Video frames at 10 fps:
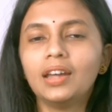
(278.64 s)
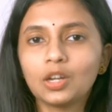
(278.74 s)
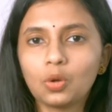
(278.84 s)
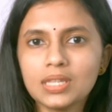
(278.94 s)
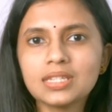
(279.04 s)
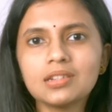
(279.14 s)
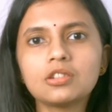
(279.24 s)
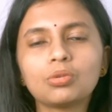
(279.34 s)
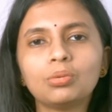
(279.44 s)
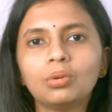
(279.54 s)
requested
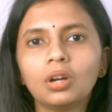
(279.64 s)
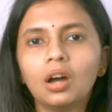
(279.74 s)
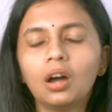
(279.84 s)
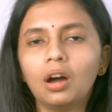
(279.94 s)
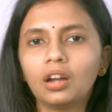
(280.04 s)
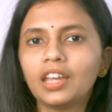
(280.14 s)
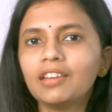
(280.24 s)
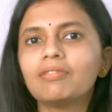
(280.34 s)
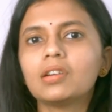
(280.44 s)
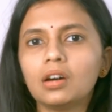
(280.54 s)
to
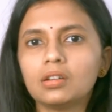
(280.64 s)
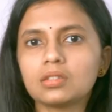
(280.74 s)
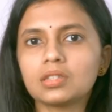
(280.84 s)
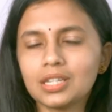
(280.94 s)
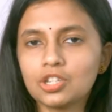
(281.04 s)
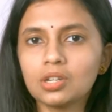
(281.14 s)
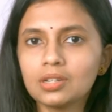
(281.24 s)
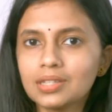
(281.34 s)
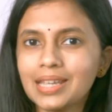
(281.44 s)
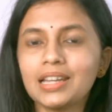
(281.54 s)
give such
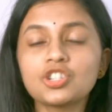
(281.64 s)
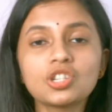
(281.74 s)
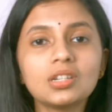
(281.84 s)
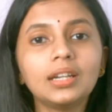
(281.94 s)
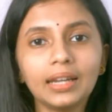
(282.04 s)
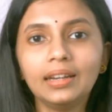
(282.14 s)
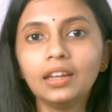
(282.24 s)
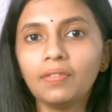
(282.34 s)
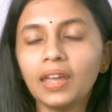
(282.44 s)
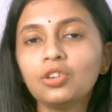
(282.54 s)
a selection
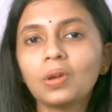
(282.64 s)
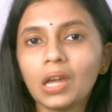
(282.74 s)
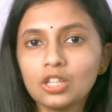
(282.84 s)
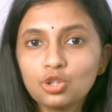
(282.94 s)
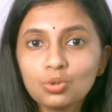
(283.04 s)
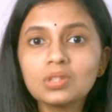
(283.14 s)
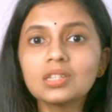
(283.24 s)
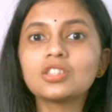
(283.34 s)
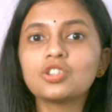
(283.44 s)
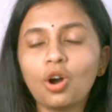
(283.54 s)
technique wherein you can choose
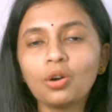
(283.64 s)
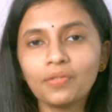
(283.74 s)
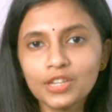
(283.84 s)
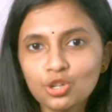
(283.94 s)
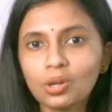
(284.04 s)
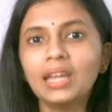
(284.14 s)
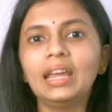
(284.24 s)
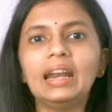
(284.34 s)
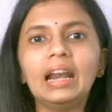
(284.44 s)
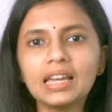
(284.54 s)
a stock which you can
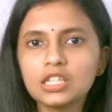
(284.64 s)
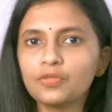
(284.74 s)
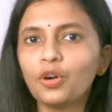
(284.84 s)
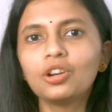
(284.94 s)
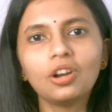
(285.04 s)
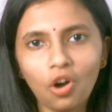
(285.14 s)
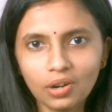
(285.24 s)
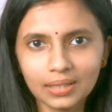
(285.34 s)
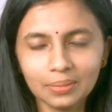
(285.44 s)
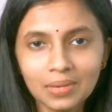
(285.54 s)
analyze for
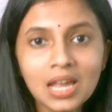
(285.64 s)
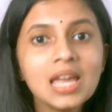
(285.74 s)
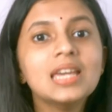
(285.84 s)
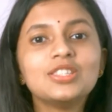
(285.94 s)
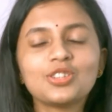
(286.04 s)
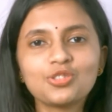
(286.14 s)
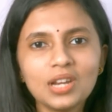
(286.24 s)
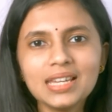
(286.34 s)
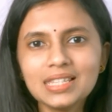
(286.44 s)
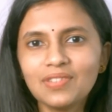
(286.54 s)
long term. So
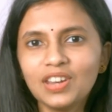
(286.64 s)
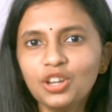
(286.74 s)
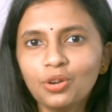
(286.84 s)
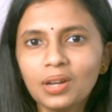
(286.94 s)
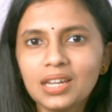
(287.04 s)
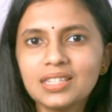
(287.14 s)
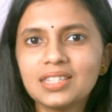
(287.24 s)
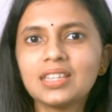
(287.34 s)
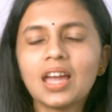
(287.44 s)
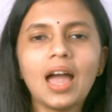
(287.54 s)
today's video
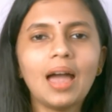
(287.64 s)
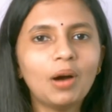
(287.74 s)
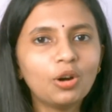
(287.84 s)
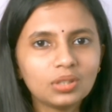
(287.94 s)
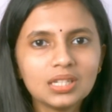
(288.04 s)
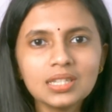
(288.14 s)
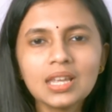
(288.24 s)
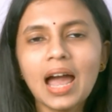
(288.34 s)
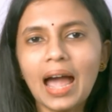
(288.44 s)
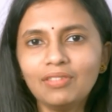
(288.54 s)
is about
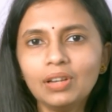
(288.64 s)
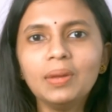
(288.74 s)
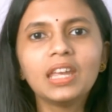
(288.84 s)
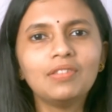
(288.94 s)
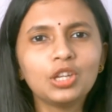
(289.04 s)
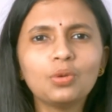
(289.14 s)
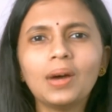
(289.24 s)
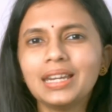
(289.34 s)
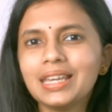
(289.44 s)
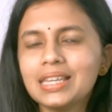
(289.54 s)
this, I will be giving
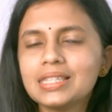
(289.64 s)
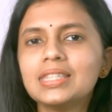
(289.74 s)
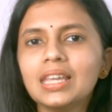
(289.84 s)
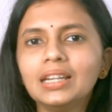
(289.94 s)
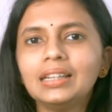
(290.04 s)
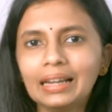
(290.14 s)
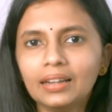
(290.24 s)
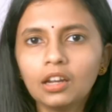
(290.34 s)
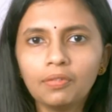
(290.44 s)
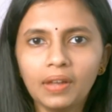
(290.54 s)
you an easy
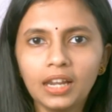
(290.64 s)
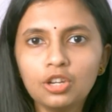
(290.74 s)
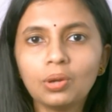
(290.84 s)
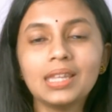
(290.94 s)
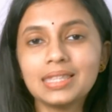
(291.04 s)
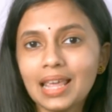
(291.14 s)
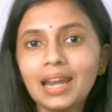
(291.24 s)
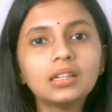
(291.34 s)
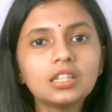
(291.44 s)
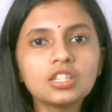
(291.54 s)
technique wherein you can
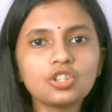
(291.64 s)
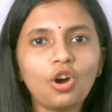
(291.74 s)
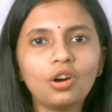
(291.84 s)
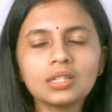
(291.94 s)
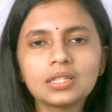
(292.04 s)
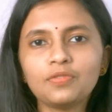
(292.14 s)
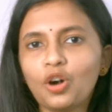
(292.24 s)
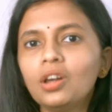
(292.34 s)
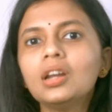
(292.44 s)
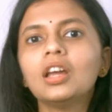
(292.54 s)
select the stocks
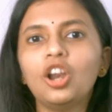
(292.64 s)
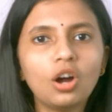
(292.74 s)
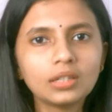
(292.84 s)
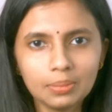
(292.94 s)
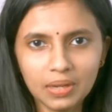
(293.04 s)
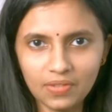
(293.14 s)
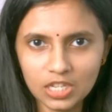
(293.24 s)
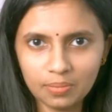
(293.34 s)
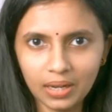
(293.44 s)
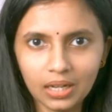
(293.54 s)
for long-term
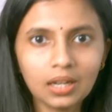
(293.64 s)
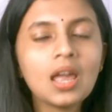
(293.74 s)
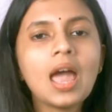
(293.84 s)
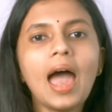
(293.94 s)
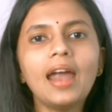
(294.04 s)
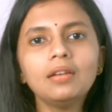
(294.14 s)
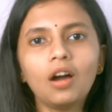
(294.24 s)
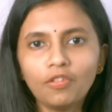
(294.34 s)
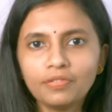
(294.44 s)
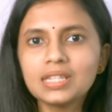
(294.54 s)
investment. And
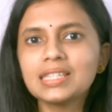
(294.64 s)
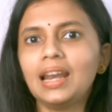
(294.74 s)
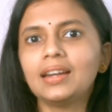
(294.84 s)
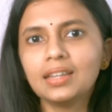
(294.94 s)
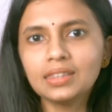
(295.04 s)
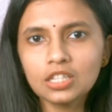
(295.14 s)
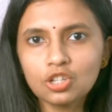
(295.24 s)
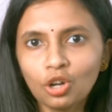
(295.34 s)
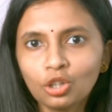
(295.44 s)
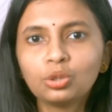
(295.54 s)
after selecting the
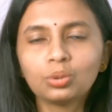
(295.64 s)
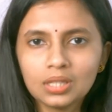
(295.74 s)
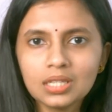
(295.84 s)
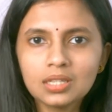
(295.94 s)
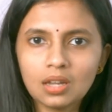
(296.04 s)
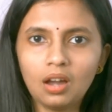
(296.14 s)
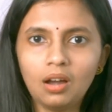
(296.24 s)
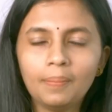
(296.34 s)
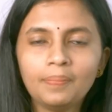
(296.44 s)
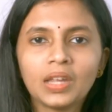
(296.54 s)
stock through this
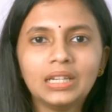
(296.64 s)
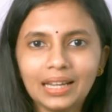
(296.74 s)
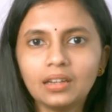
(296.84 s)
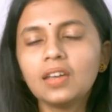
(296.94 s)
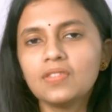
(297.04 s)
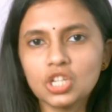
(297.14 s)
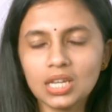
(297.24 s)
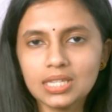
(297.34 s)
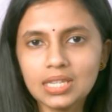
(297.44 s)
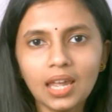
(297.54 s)
technique which
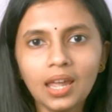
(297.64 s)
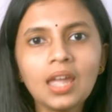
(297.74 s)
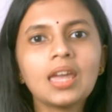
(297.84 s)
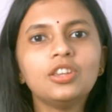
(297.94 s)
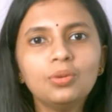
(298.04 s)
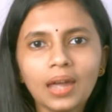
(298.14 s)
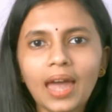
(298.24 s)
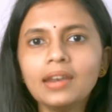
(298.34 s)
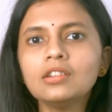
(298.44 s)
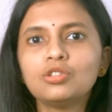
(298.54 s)
I say, you
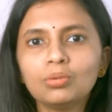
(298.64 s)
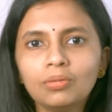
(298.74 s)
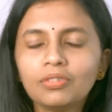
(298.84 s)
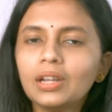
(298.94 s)
can do